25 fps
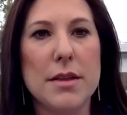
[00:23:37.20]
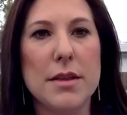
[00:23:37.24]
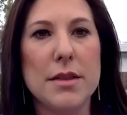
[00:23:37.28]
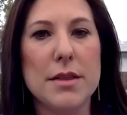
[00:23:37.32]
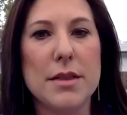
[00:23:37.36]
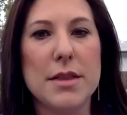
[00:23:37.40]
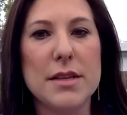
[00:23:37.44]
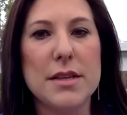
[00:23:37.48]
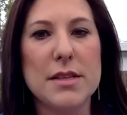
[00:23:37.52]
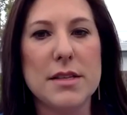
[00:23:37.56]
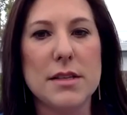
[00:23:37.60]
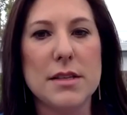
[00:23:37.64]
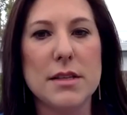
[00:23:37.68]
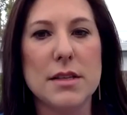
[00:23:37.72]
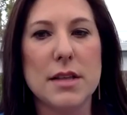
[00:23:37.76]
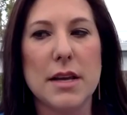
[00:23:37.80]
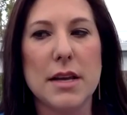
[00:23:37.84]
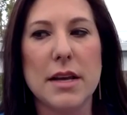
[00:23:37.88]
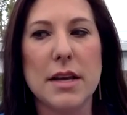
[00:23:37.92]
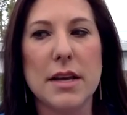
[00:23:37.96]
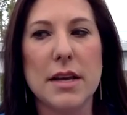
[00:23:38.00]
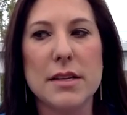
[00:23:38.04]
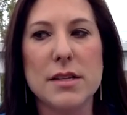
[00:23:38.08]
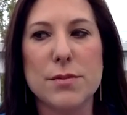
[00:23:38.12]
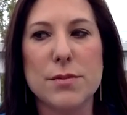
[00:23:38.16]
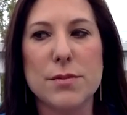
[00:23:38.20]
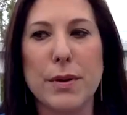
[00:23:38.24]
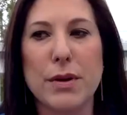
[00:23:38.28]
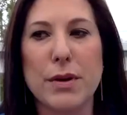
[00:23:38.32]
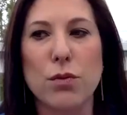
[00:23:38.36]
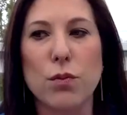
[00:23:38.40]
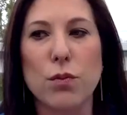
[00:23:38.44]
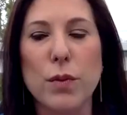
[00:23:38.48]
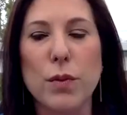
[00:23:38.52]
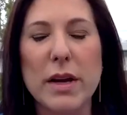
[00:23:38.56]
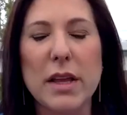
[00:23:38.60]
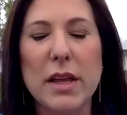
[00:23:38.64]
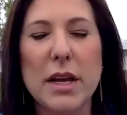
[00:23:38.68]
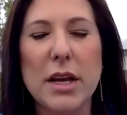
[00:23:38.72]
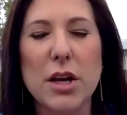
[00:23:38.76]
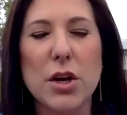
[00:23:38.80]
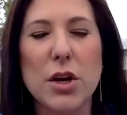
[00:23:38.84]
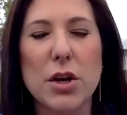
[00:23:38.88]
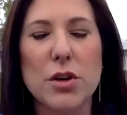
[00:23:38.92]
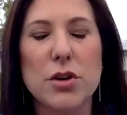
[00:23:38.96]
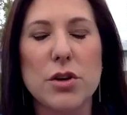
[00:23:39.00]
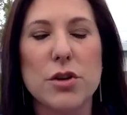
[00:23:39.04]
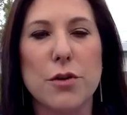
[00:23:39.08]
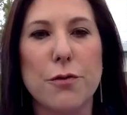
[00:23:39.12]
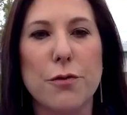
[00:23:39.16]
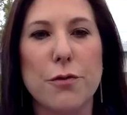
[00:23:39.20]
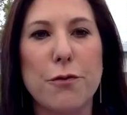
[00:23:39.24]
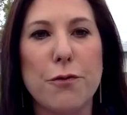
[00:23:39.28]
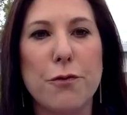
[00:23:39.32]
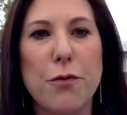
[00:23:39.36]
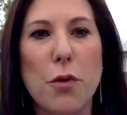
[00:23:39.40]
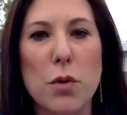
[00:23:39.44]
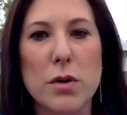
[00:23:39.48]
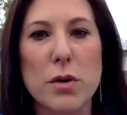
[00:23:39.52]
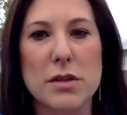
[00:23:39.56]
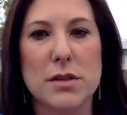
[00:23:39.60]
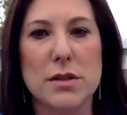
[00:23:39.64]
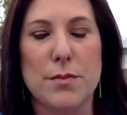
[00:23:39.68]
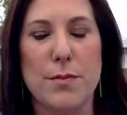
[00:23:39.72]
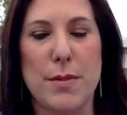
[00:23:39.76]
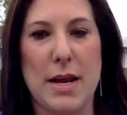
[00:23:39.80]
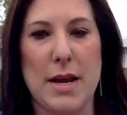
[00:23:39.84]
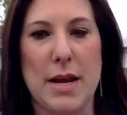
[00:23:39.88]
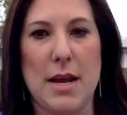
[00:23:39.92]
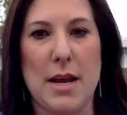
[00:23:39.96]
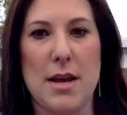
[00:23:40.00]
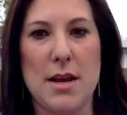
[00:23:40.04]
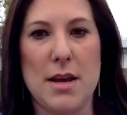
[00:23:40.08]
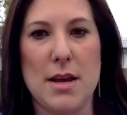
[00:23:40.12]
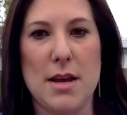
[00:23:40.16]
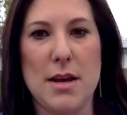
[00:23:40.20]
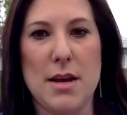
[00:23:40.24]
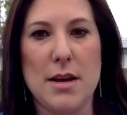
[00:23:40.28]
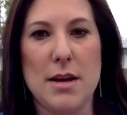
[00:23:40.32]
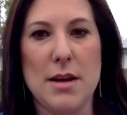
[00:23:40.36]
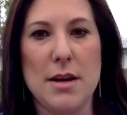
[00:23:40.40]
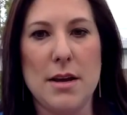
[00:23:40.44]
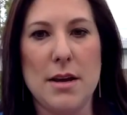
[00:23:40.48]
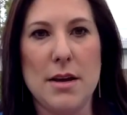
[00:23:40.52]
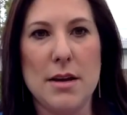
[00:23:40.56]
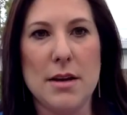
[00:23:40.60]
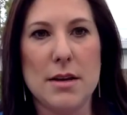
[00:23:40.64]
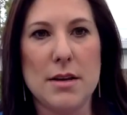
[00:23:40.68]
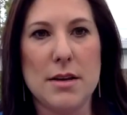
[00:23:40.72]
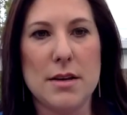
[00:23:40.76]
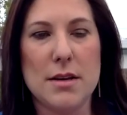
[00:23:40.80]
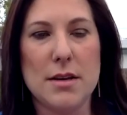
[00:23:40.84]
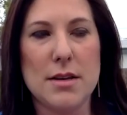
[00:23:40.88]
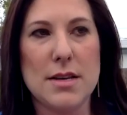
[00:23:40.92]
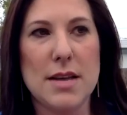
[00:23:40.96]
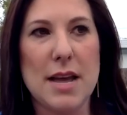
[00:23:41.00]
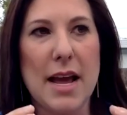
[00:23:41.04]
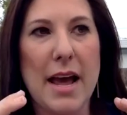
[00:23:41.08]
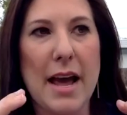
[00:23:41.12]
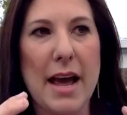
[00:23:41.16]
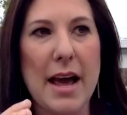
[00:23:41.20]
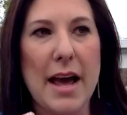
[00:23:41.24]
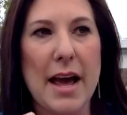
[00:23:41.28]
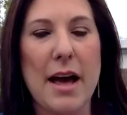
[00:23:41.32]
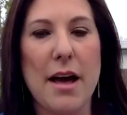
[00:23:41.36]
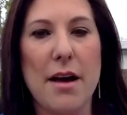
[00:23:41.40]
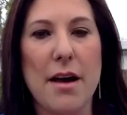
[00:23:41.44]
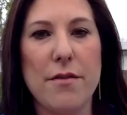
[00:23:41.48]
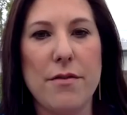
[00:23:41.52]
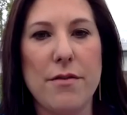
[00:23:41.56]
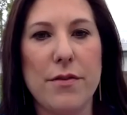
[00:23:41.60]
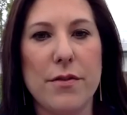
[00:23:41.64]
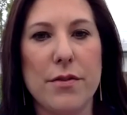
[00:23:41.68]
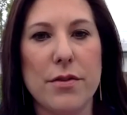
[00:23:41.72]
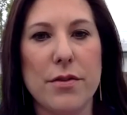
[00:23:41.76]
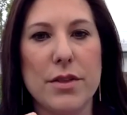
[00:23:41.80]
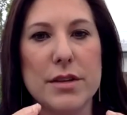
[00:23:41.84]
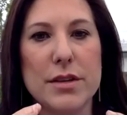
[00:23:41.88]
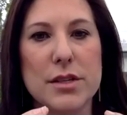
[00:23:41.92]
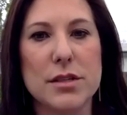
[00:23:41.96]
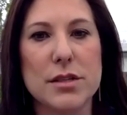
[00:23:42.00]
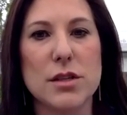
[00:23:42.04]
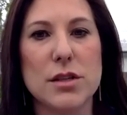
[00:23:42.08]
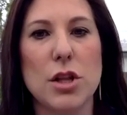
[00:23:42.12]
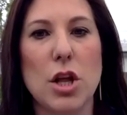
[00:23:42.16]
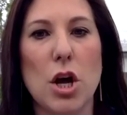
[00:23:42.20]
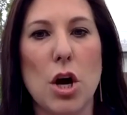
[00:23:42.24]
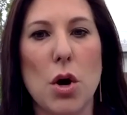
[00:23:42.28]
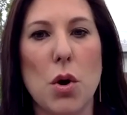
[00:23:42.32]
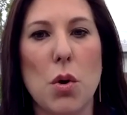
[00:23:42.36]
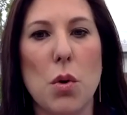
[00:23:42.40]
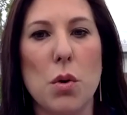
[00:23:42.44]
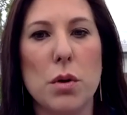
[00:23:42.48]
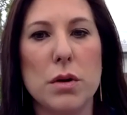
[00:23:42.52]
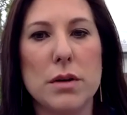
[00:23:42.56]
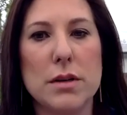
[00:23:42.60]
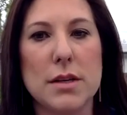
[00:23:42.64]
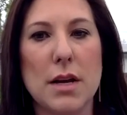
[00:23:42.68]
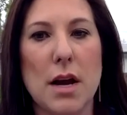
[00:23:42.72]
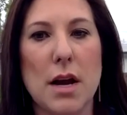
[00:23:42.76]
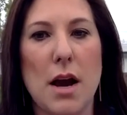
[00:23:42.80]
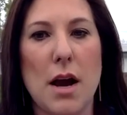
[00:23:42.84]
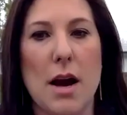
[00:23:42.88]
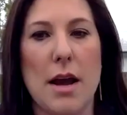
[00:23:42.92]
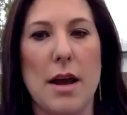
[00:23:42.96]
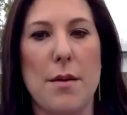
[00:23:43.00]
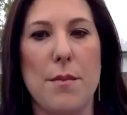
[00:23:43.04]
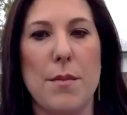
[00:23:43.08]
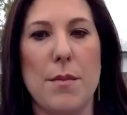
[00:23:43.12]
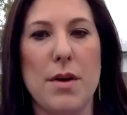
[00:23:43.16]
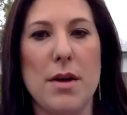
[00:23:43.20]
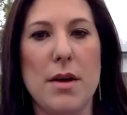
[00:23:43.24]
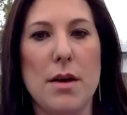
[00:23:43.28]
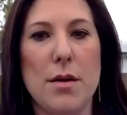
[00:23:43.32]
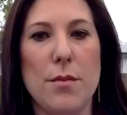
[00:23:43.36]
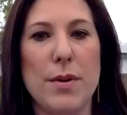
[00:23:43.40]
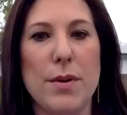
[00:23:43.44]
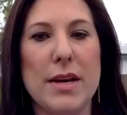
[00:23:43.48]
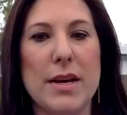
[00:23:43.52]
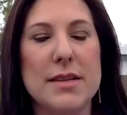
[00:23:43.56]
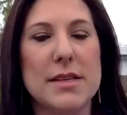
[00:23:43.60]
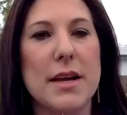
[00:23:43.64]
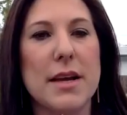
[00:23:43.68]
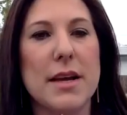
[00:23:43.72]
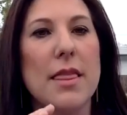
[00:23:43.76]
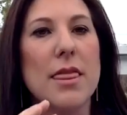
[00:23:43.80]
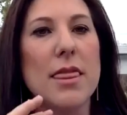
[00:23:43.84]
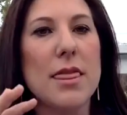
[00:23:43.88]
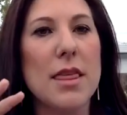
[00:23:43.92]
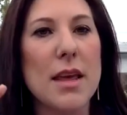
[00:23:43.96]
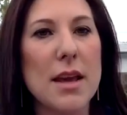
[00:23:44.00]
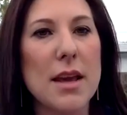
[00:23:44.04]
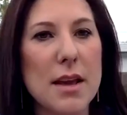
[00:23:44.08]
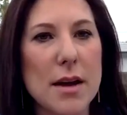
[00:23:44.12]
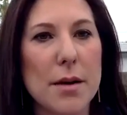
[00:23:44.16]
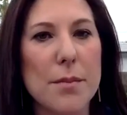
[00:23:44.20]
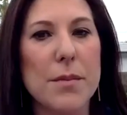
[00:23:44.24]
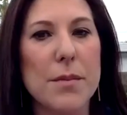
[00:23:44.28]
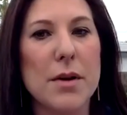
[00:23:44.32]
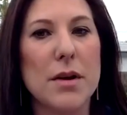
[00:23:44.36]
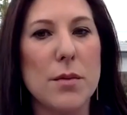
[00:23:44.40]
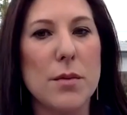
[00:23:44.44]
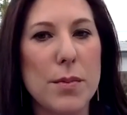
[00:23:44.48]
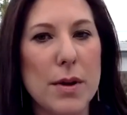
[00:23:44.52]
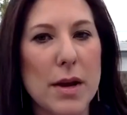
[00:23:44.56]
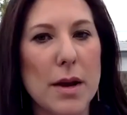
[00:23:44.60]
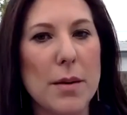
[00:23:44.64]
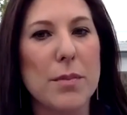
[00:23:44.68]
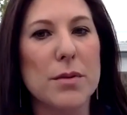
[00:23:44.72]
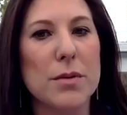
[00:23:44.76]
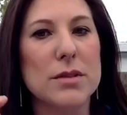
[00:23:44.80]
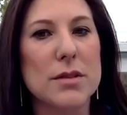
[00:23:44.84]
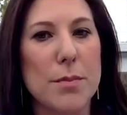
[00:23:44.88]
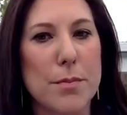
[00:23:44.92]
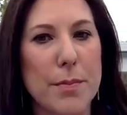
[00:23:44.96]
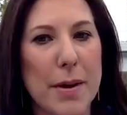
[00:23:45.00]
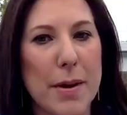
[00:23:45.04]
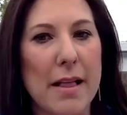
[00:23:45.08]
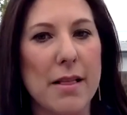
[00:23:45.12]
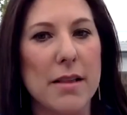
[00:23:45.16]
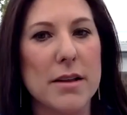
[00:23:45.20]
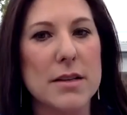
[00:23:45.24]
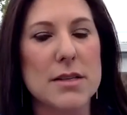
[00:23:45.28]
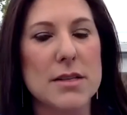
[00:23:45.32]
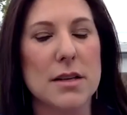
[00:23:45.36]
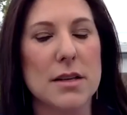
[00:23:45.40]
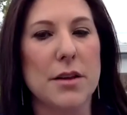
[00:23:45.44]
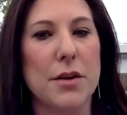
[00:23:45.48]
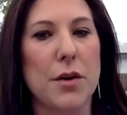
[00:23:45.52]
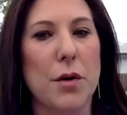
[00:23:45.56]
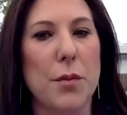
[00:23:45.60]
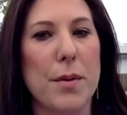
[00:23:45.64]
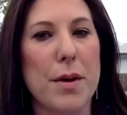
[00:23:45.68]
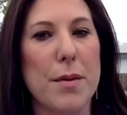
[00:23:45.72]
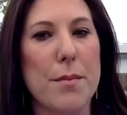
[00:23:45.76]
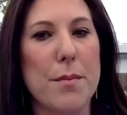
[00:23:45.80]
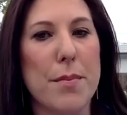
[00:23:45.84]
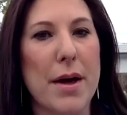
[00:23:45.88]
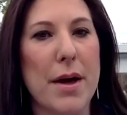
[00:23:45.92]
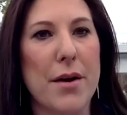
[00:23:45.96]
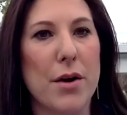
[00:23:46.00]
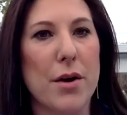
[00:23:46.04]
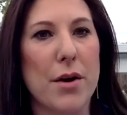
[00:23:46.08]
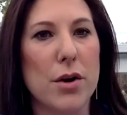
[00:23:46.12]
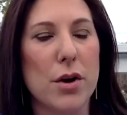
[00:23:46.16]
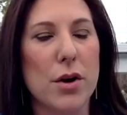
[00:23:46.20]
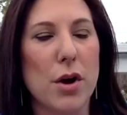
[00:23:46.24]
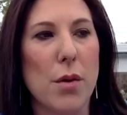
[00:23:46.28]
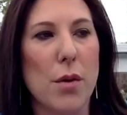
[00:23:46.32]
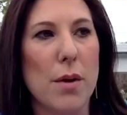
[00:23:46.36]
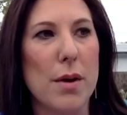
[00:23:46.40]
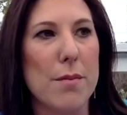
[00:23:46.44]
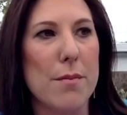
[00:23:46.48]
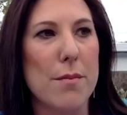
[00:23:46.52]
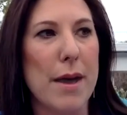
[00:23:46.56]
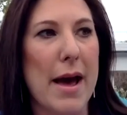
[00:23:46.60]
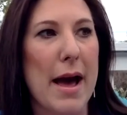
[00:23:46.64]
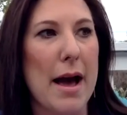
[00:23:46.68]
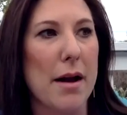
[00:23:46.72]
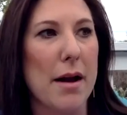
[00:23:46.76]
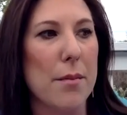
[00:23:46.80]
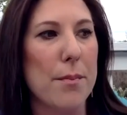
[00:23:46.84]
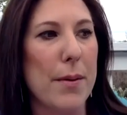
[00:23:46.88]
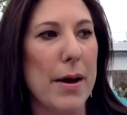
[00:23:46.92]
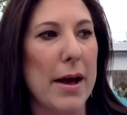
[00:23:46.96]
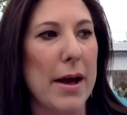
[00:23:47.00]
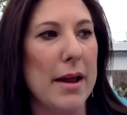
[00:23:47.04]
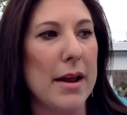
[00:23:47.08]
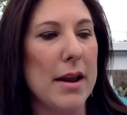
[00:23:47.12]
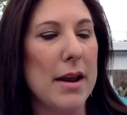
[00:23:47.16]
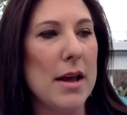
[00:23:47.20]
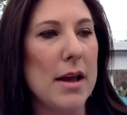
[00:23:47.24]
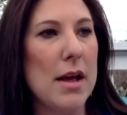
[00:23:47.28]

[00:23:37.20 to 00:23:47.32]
this has been really good to force me to have the slow time because I think I'm going to be able to balance a little bit better going back. But